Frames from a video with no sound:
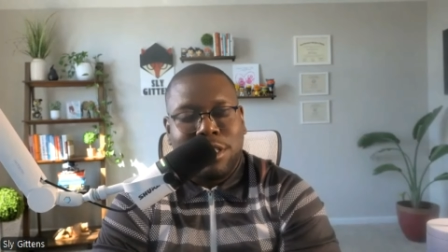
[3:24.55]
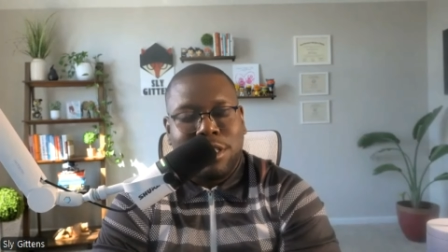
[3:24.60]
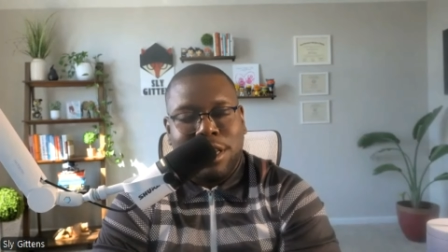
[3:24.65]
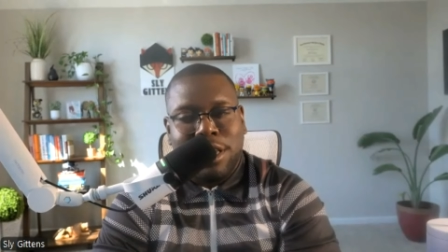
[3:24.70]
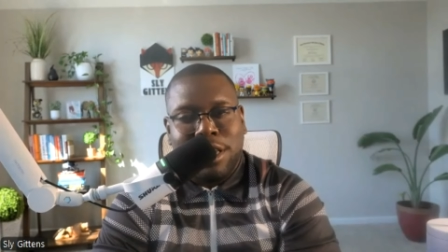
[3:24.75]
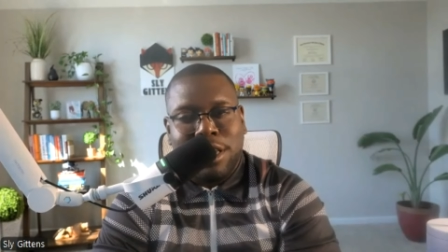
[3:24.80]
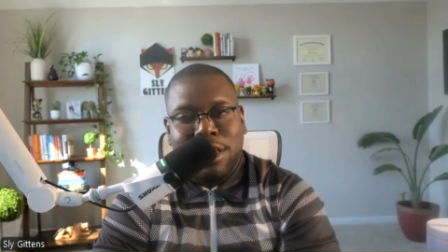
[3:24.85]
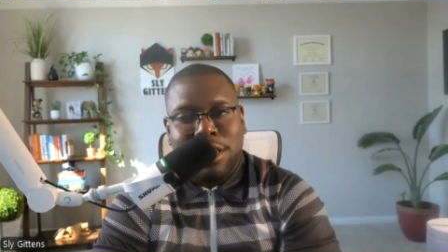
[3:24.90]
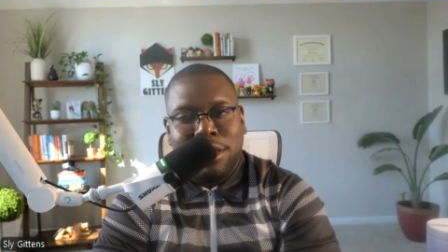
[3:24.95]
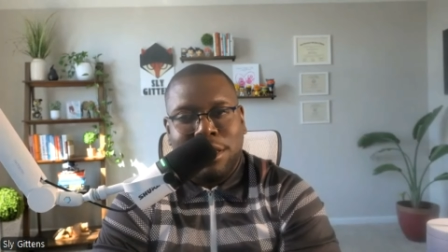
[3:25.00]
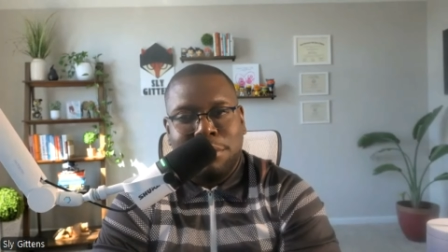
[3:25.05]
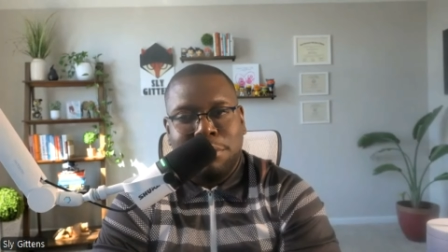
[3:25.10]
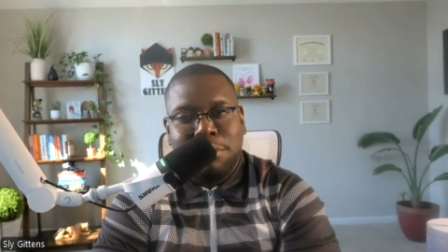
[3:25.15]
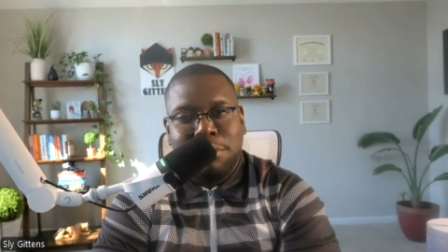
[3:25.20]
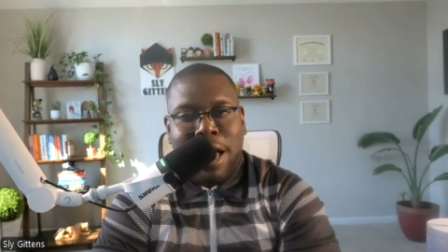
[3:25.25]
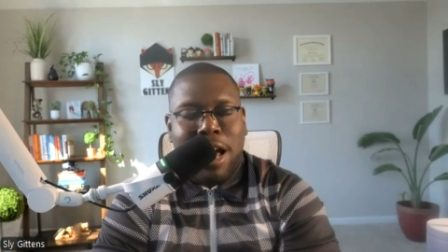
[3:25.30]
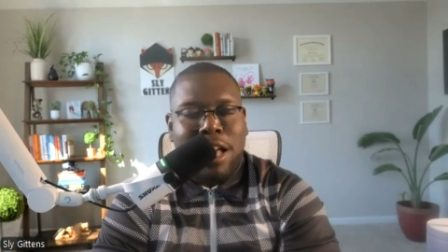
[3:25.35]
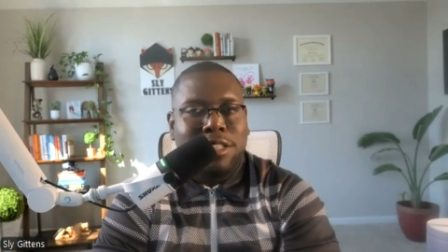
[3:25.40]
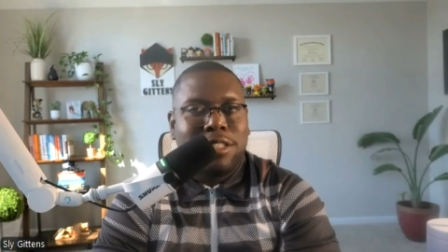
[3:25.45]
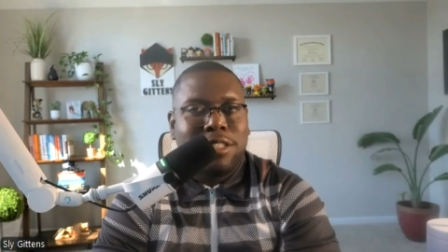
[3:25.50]

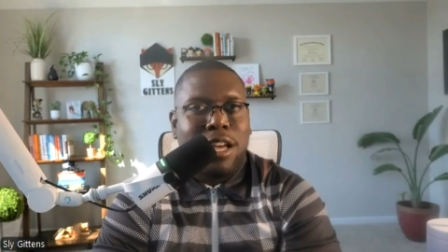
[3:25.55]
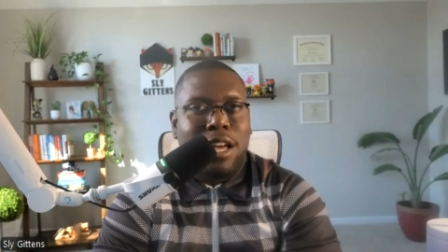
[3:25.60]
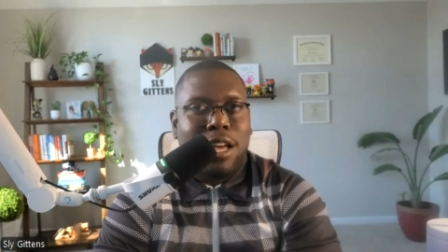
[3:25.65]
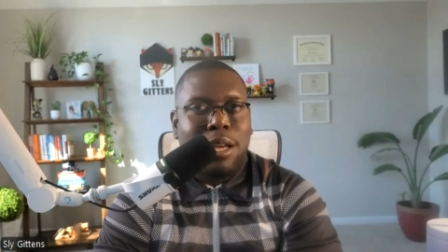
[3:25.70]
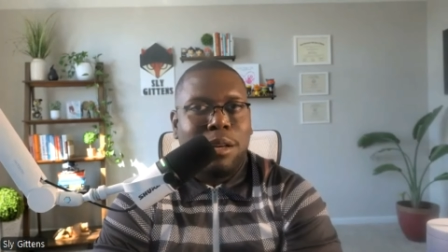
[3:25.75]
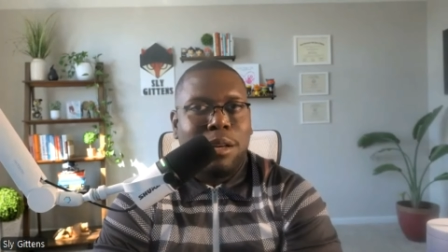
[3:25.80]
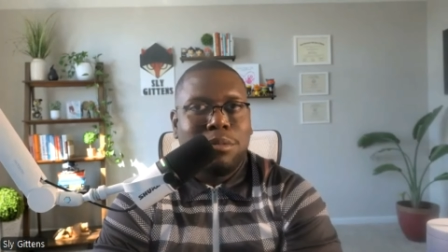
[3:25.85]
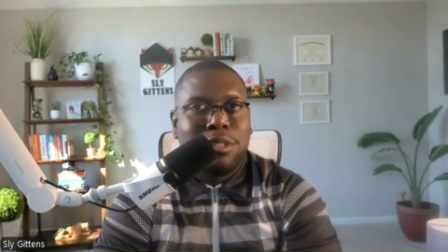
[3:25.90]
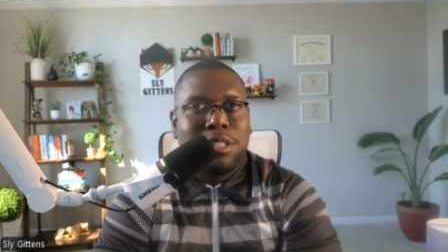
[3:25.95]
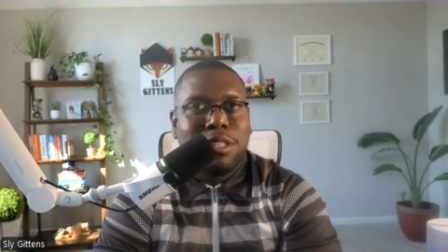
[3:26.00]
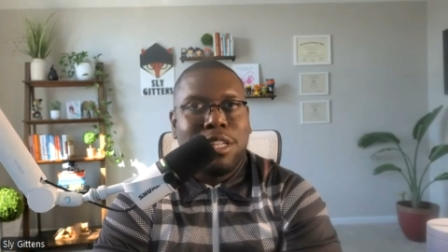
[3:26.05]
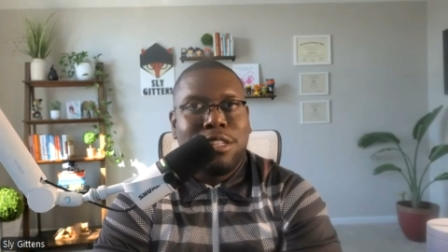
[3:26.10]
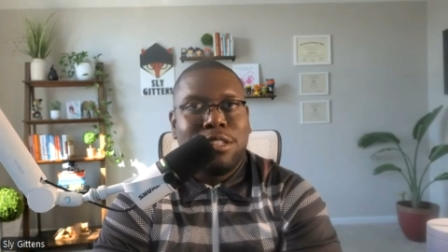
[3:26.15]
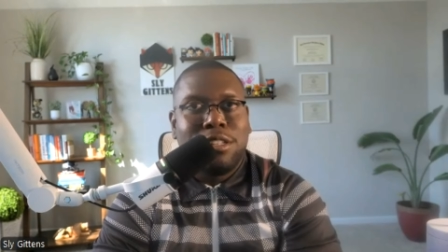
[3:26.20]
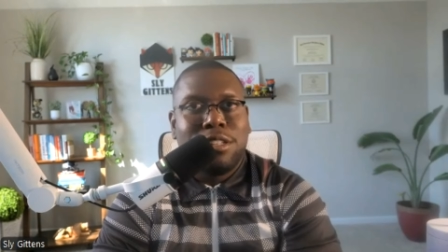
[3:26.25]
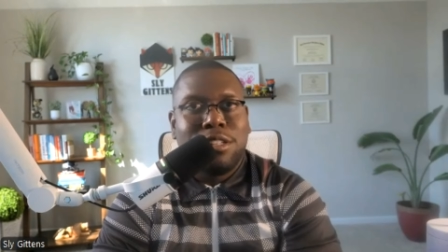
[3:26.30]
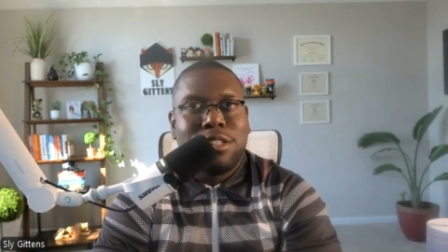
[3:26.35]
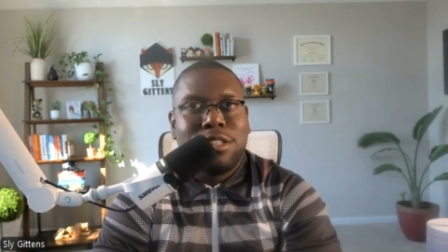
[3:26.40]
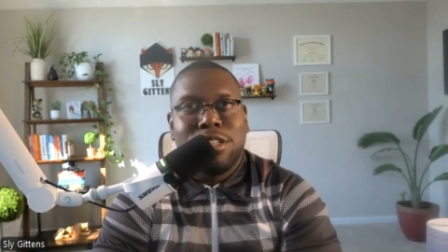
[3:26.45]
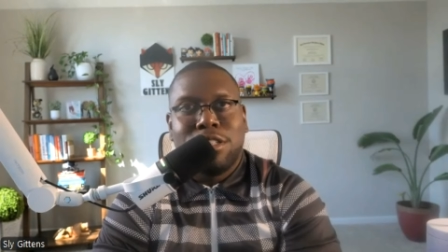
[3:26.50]
bad times, and leader in
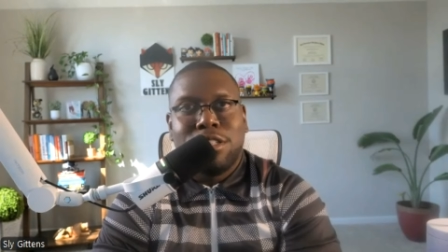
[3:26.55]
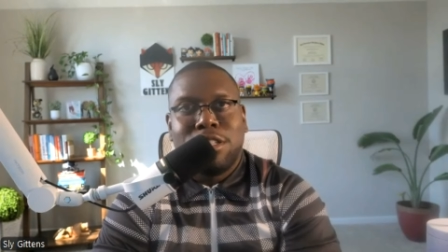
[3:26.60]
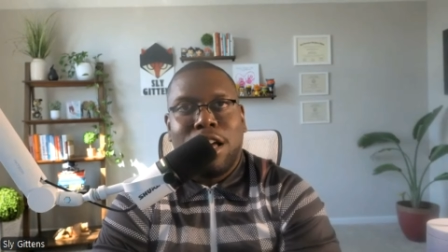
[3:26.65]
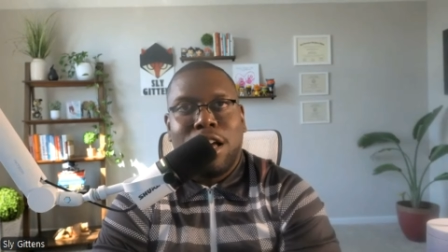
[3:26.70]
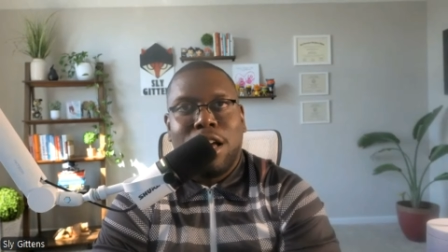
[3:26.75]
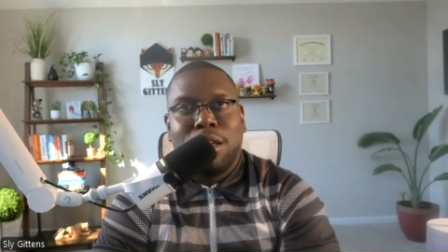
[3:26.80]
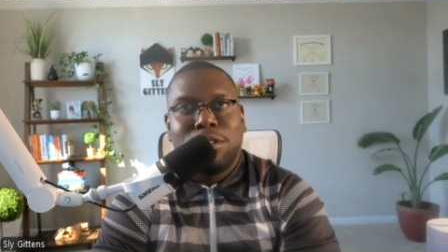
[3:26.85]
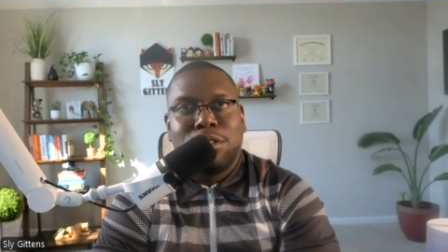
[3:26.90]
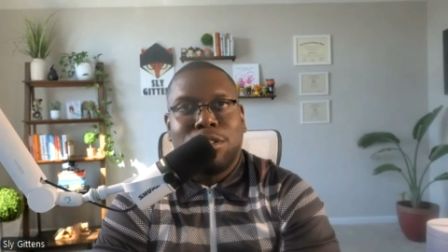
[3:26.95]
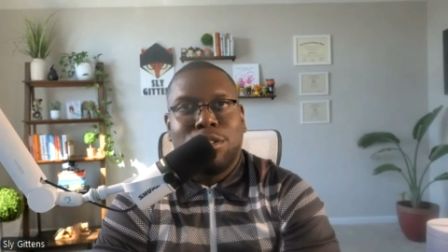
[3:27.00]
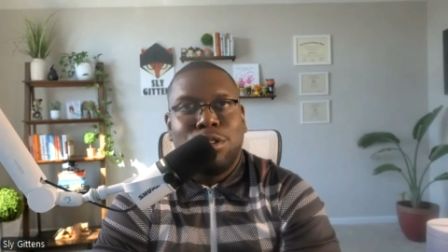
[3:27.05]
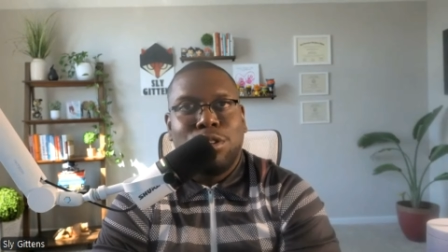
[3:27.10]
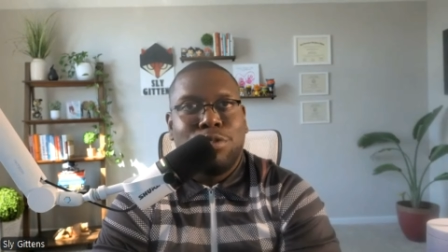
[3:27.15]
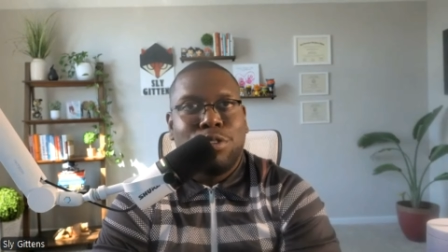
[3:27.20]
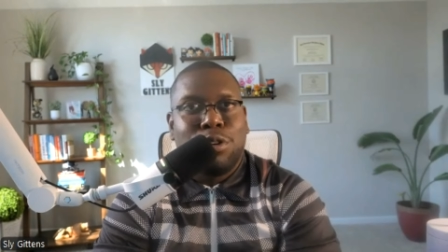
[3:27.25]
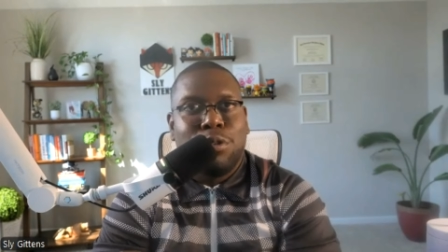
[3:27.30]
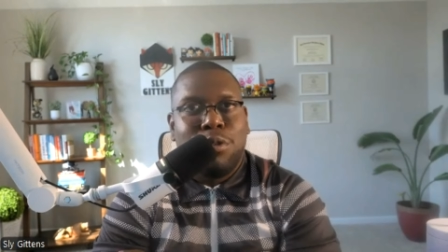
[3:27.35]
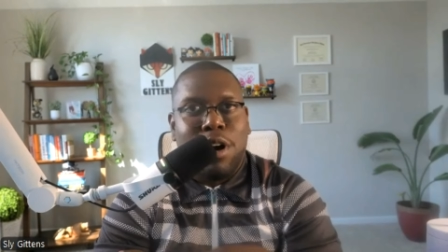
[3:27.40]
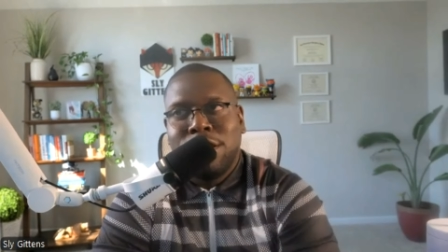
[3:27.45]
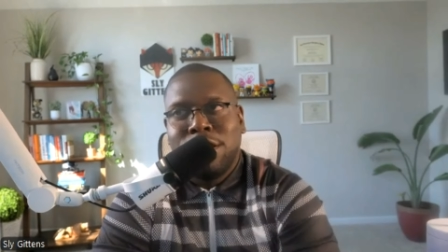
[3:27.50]
good times, two different
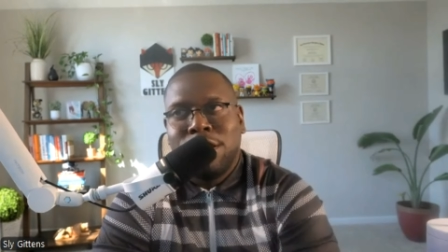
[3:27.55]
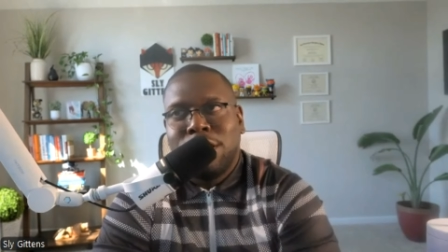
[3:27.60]
qualities.